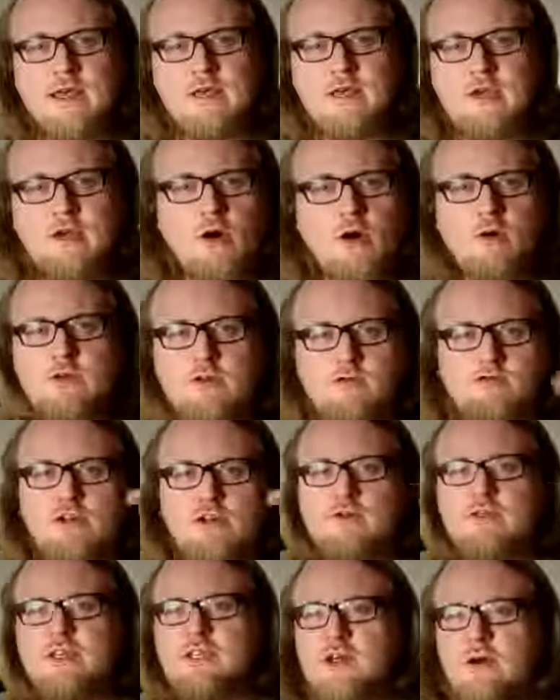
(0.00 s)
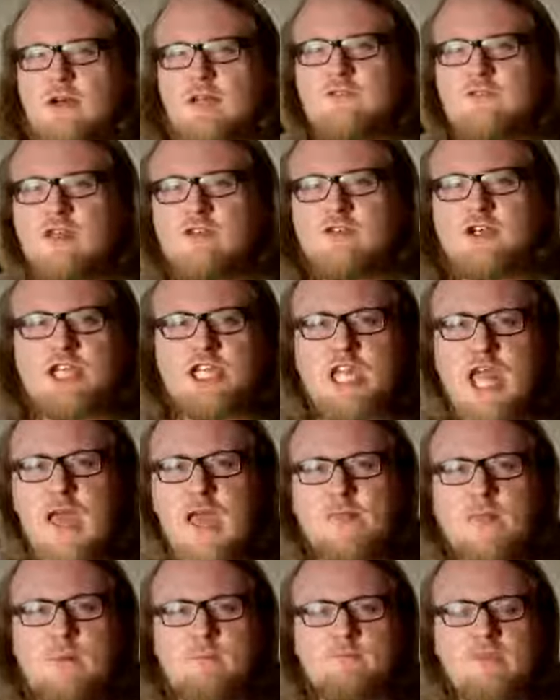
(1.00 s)
You don't you literally don't even
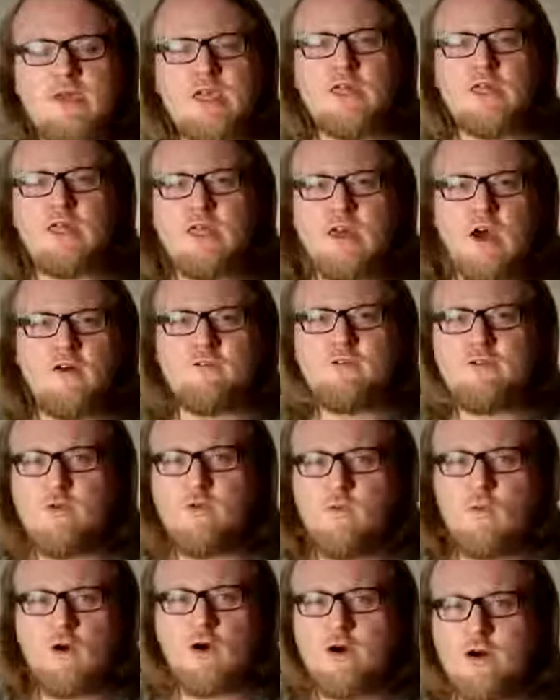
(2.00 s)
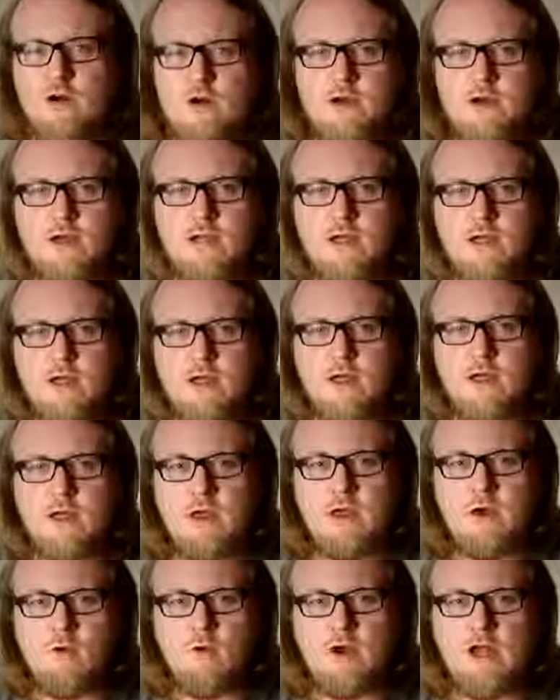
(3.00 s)
understand the meaning of the word
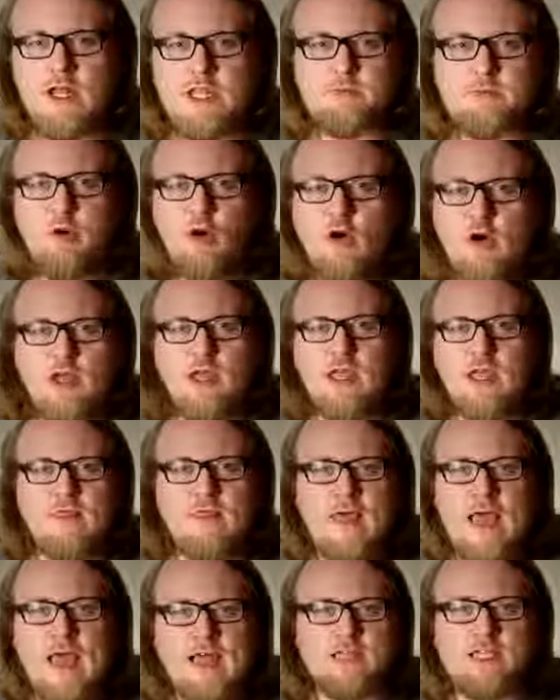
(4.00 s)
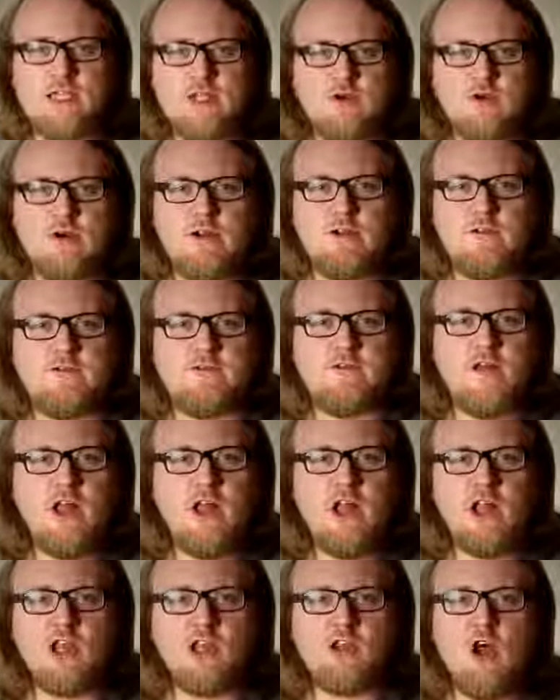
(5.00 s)
when it's put in that sort of
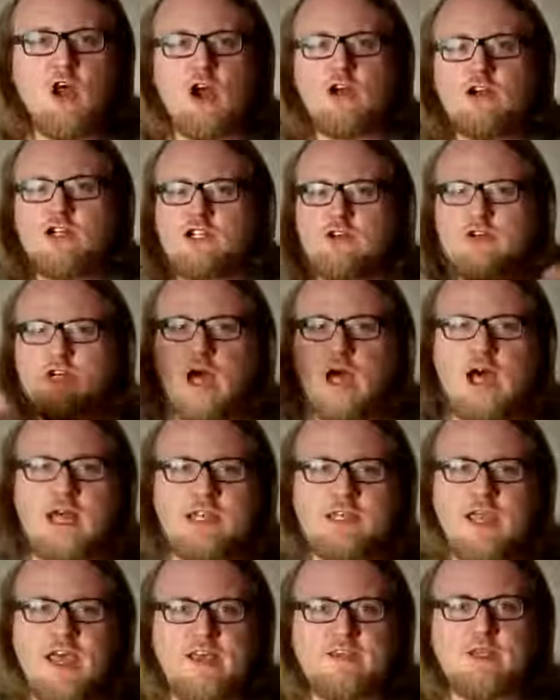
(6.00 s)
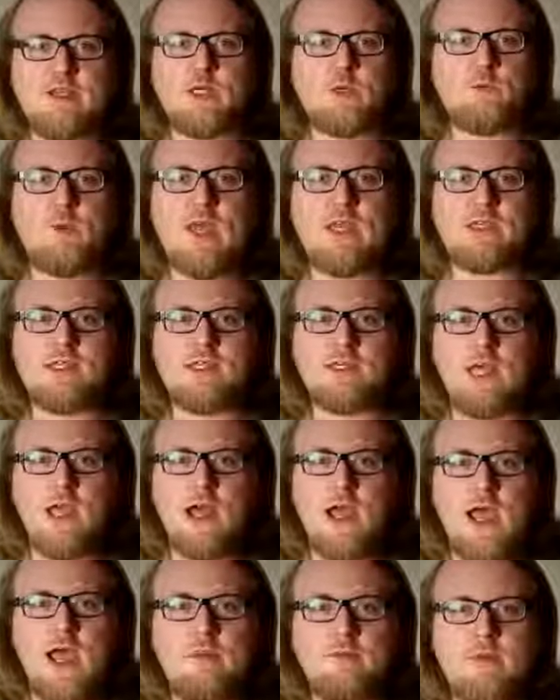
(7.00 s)
larger context of space and
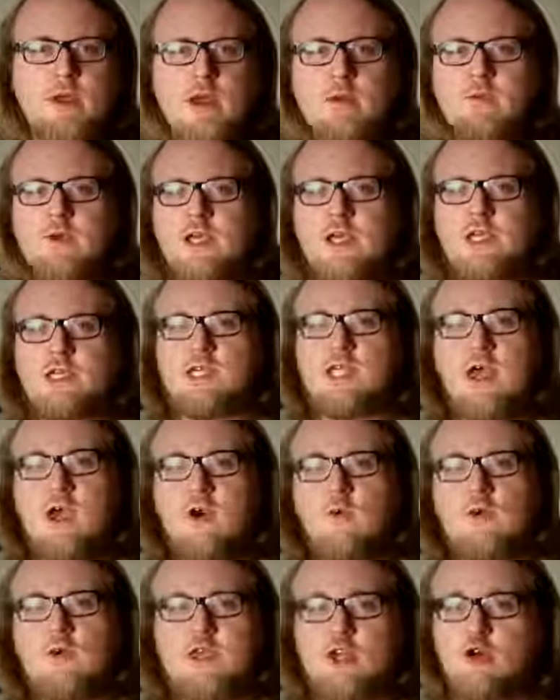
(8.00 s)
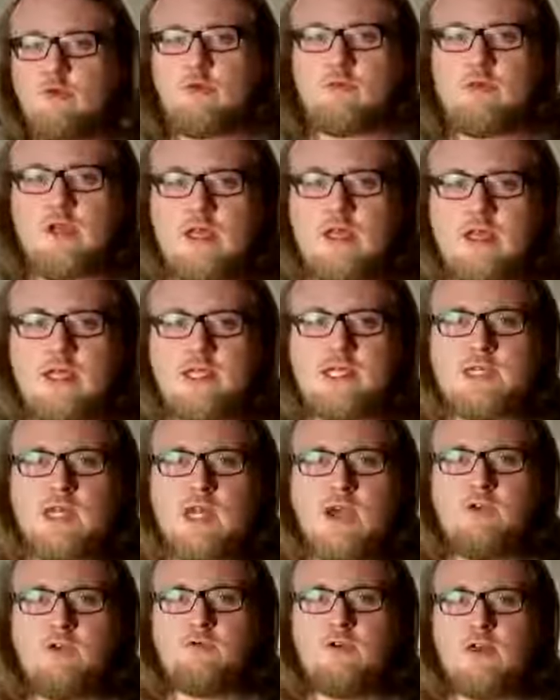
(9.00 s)
time because we human beings
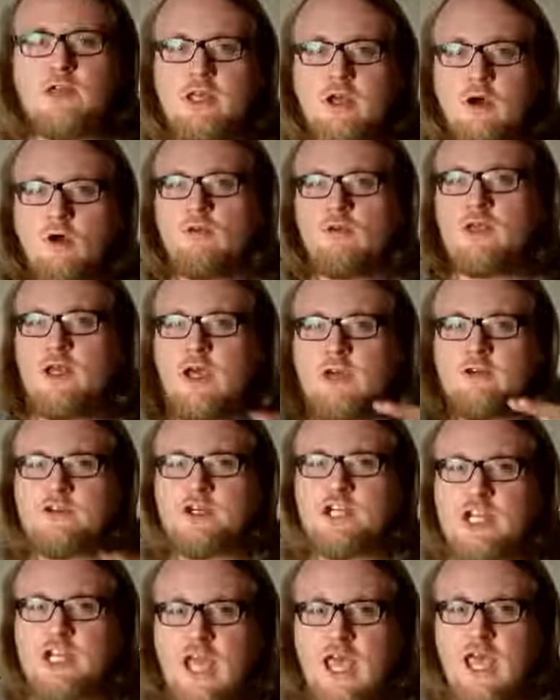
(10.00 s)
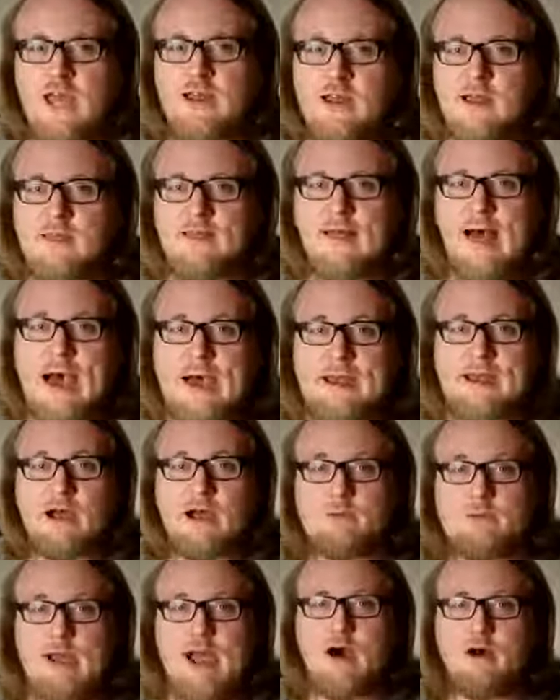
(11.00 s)
really only understand a lot
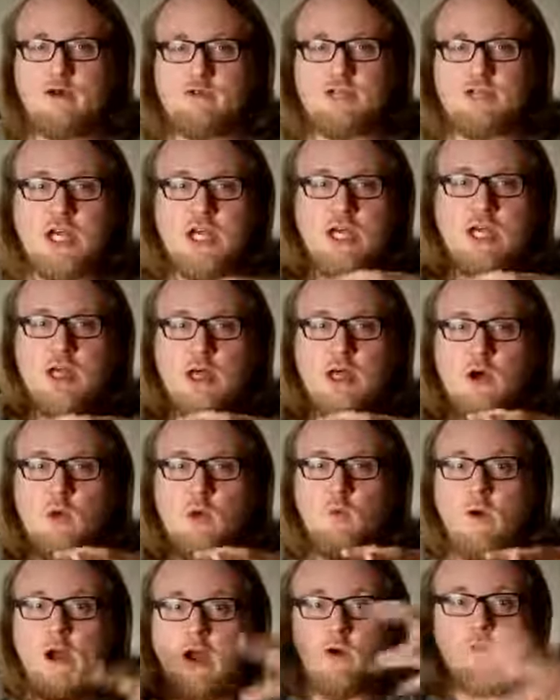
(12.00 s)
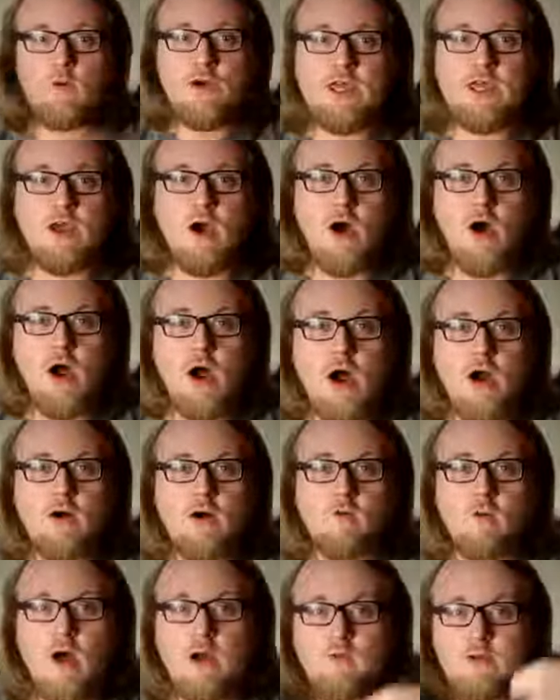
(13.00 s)
about where we are,
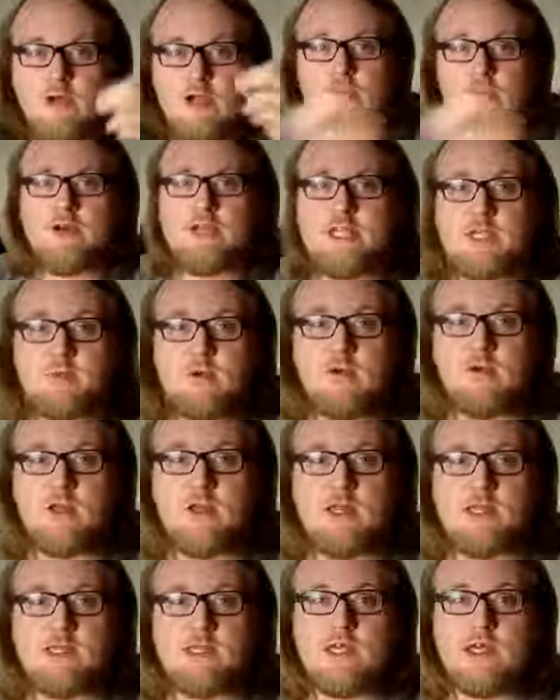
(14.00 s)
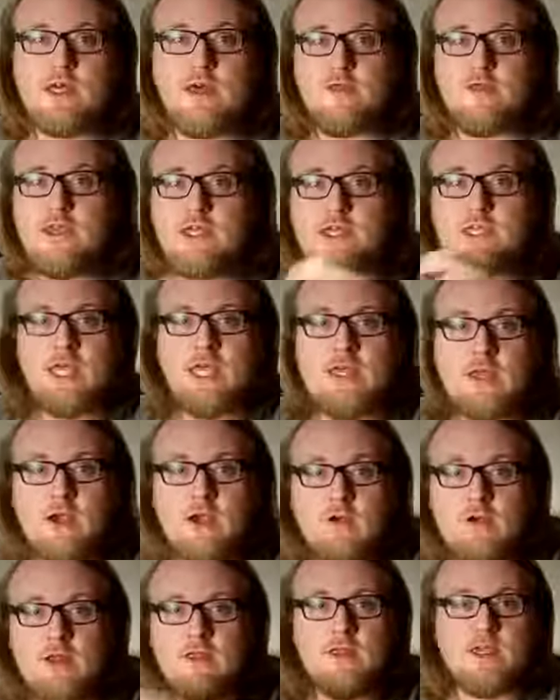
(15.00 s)
what we're experiencing, this
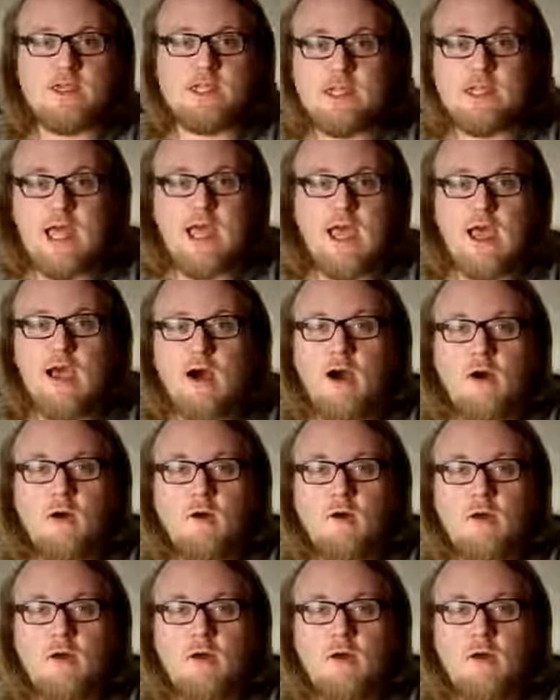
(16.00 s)
here and this now.